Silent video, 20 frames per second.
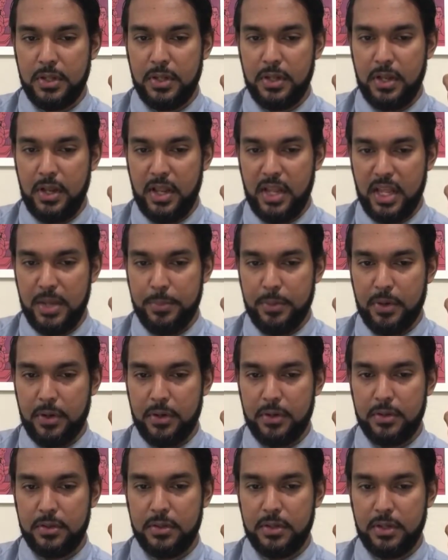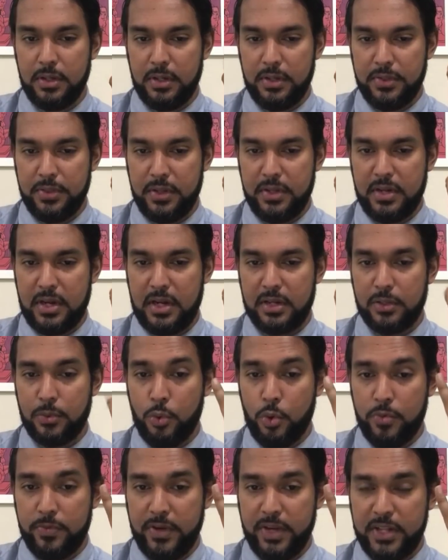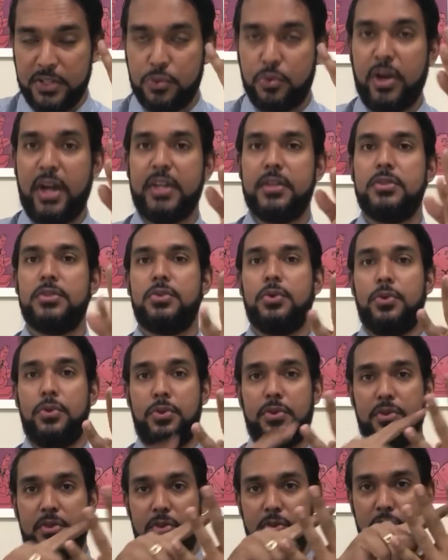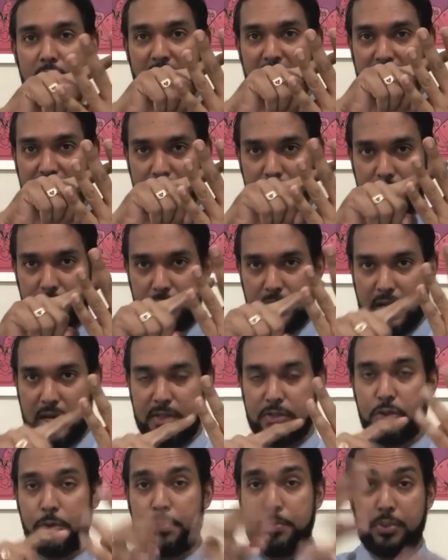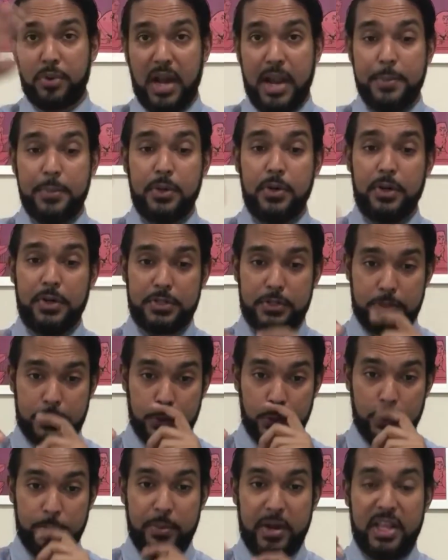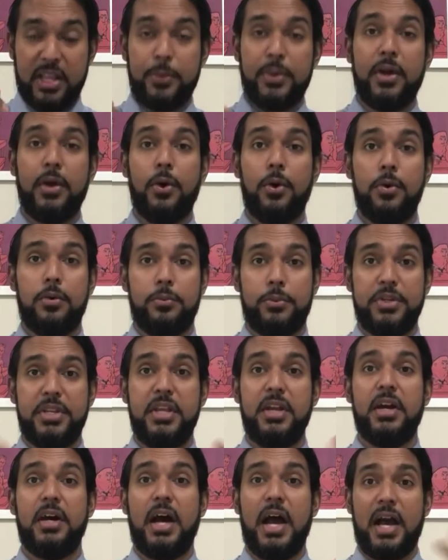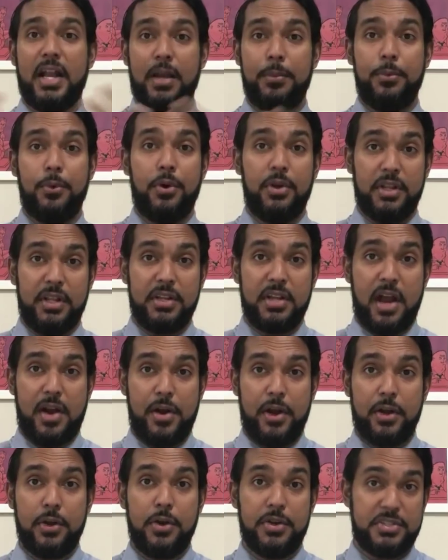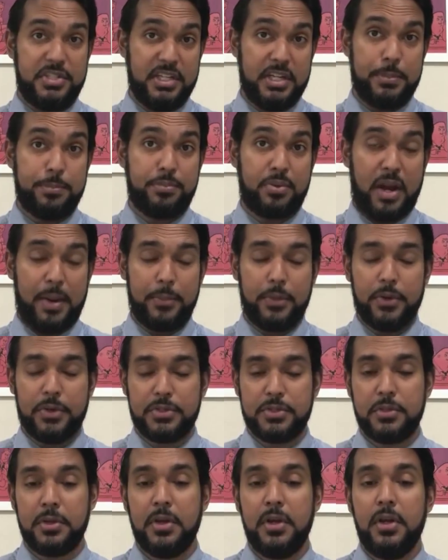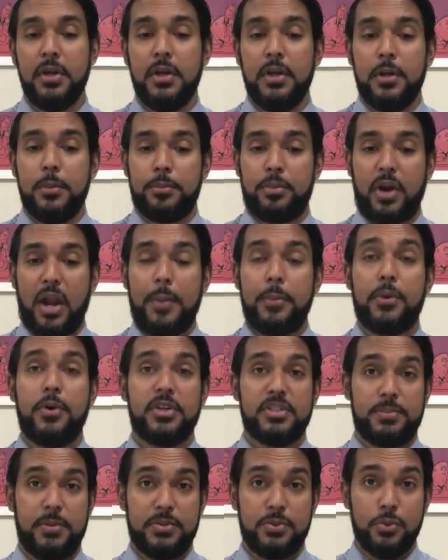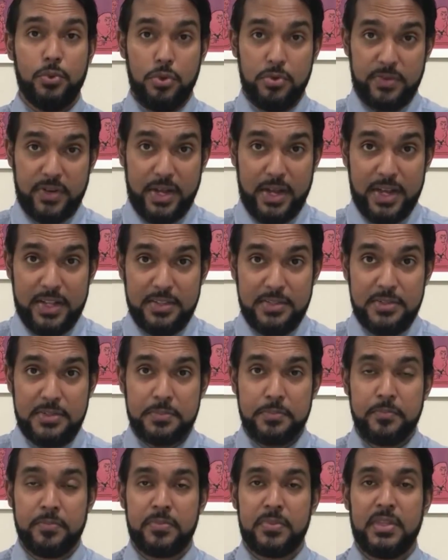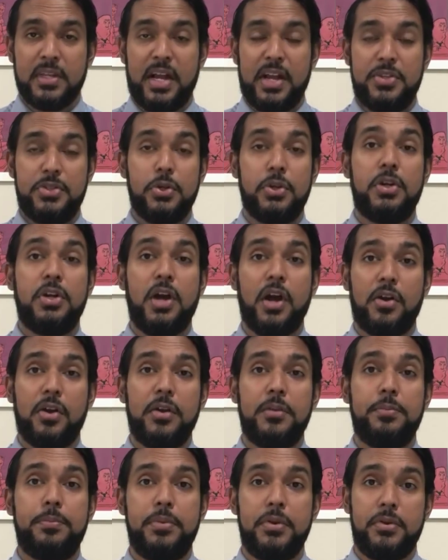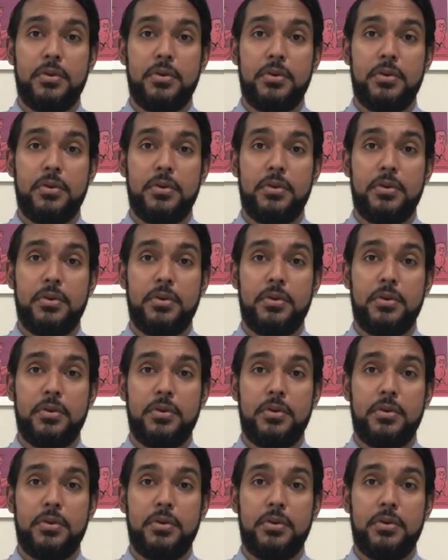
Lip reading: labor, other direct overheads, right? So so prime costs. So by the way, when you add up all your direct costs, you get prime costs. Prime cost plus overheads, that is your current